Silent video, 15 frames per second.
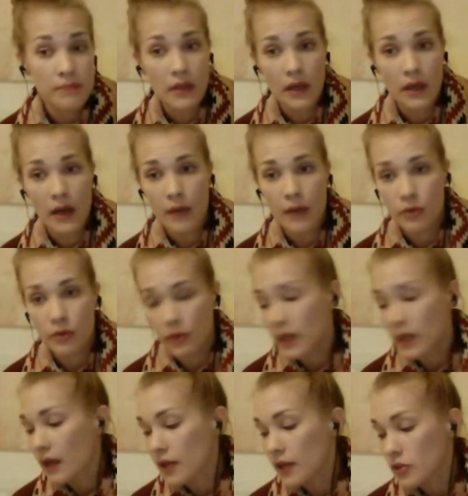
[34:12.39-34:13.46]
I would
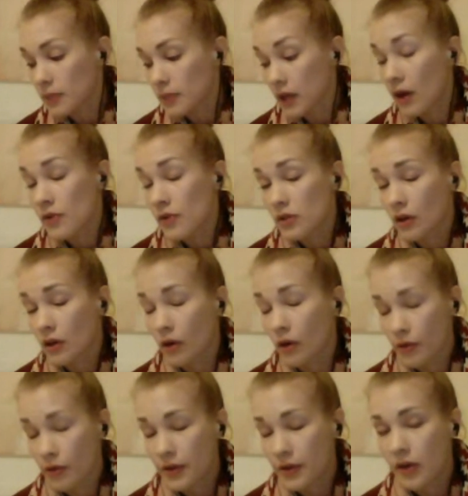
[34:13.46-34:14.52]
really like to be a counselor
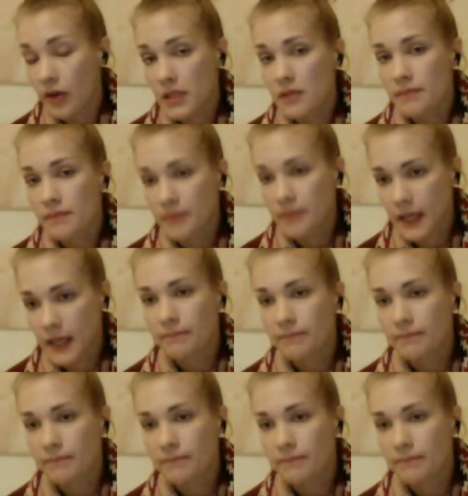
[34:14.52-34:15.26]
or therapist. Yeah.